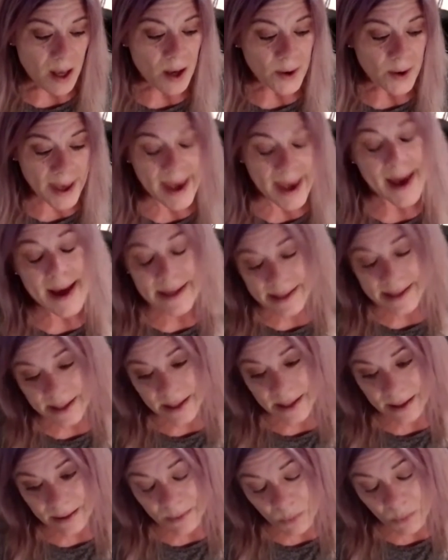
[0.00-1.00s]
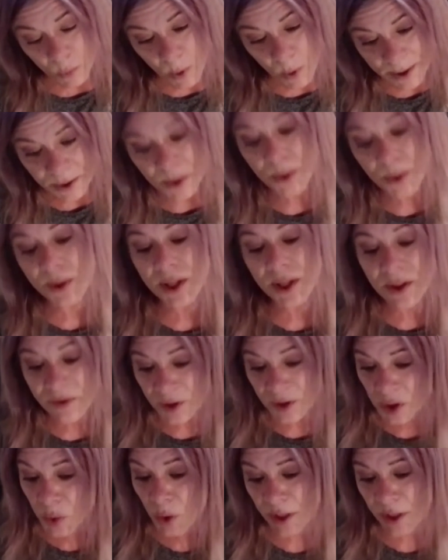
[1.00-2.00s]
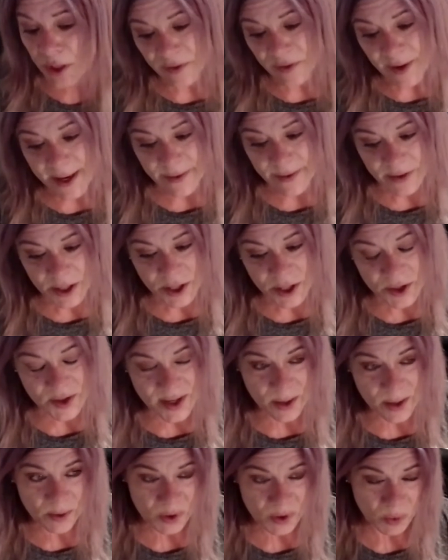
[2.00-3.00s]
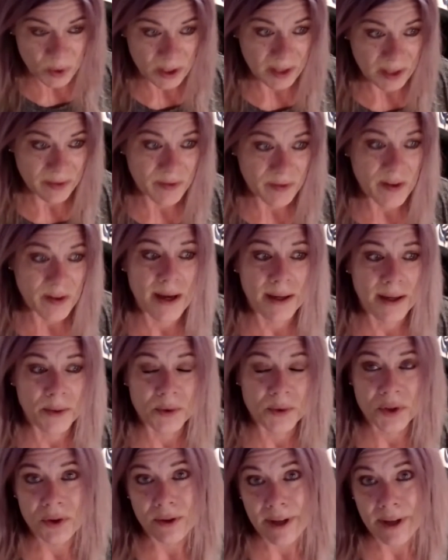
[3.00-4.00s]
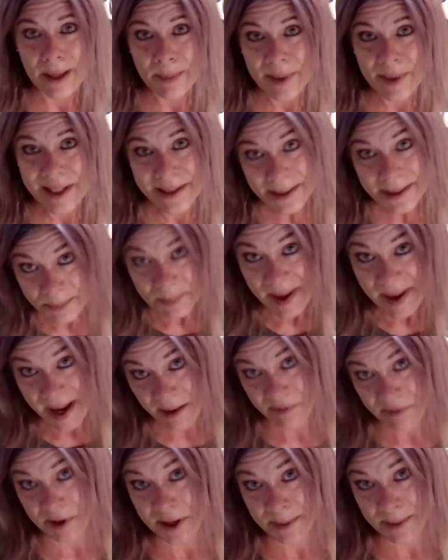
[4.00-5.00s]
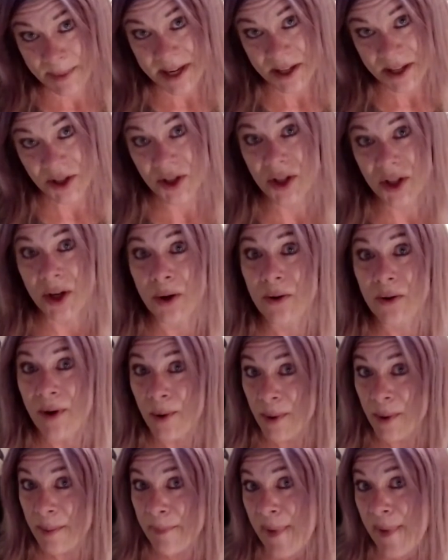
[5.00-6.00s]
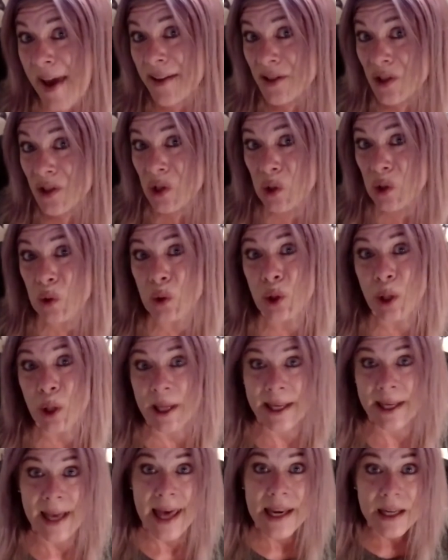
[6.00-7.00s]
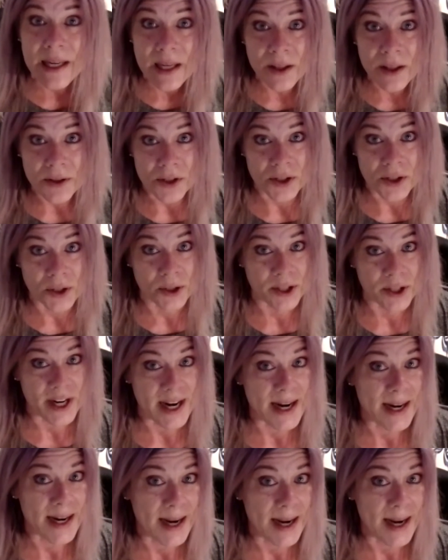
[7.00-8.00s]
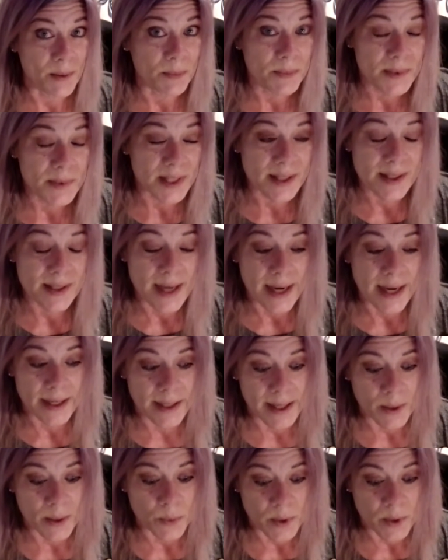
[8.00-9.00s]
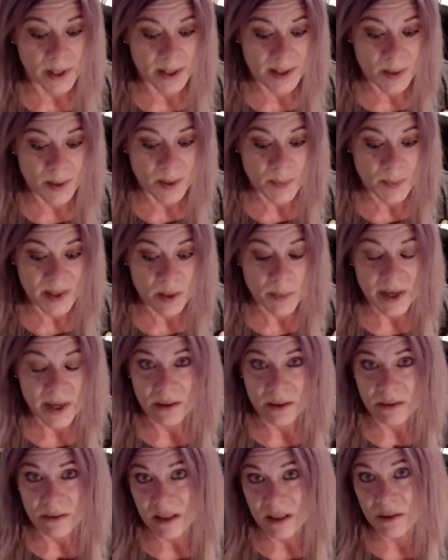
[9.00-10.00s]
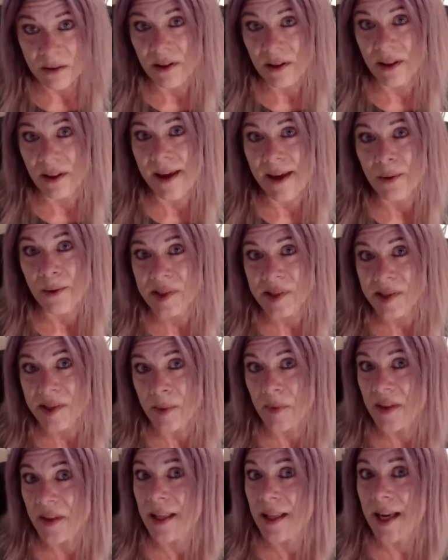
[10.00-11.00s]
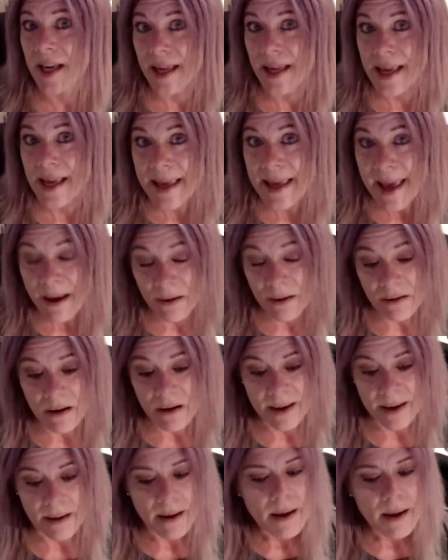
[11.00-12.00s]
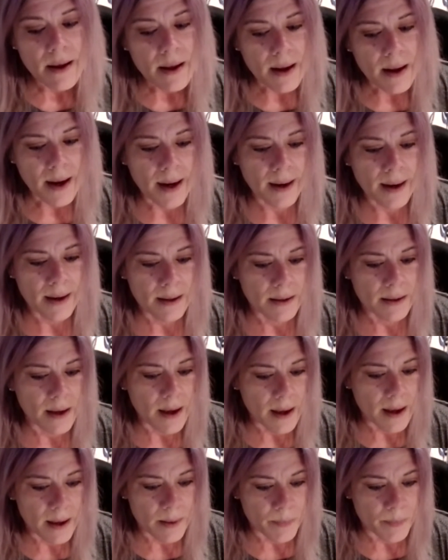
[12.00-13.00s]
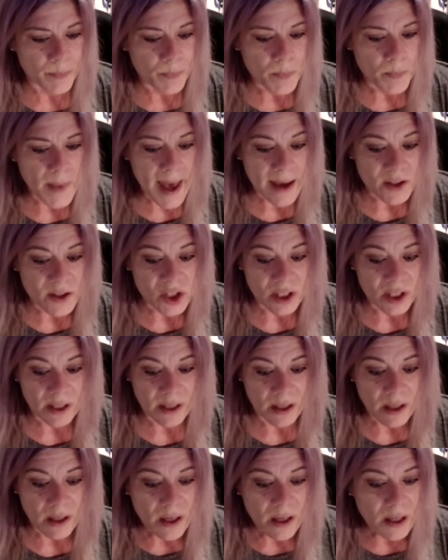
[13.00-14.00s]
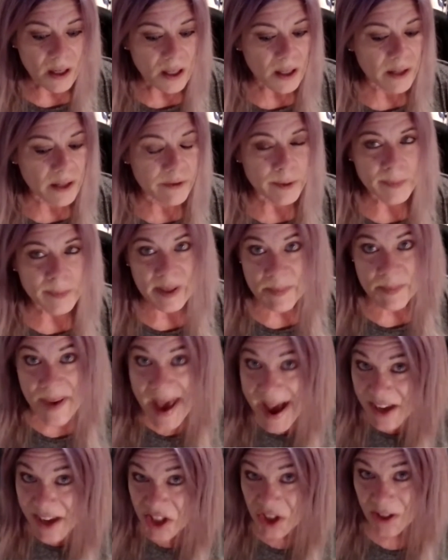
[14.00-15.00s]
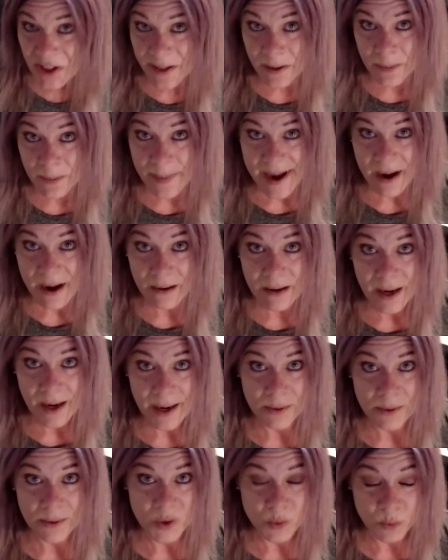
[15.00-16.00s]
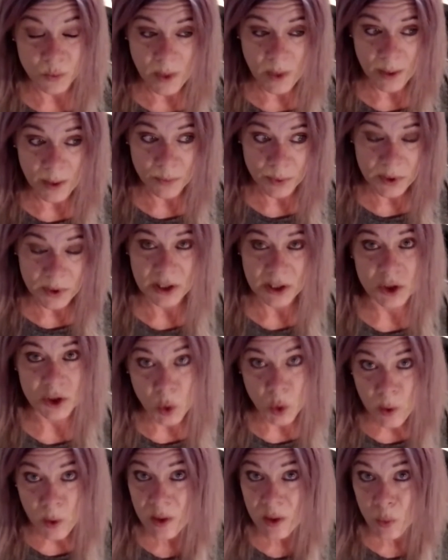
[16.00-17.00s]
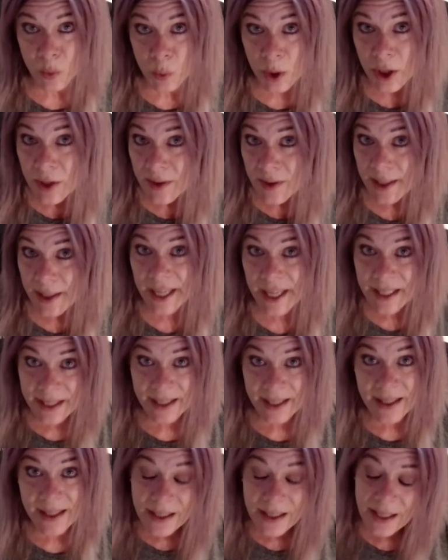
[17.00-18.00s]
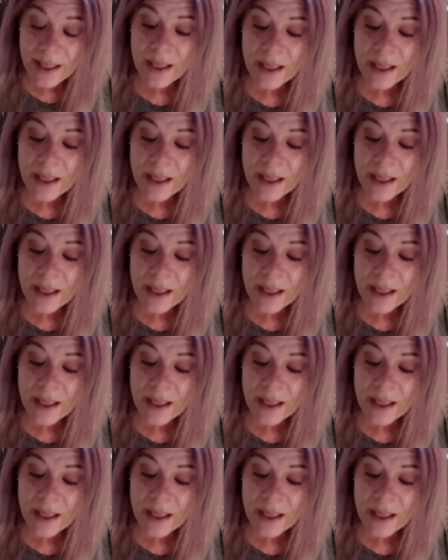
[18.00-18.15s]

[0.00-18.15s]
Okay, I did one career for 25 years. That was really fun. It was great, but it didn't pay very much. So I went back to school. I got another degree, and I decided I wanted to be a paralegal, that was something that I could count on and actually even be passionate about. I really enjoyed the work that I did.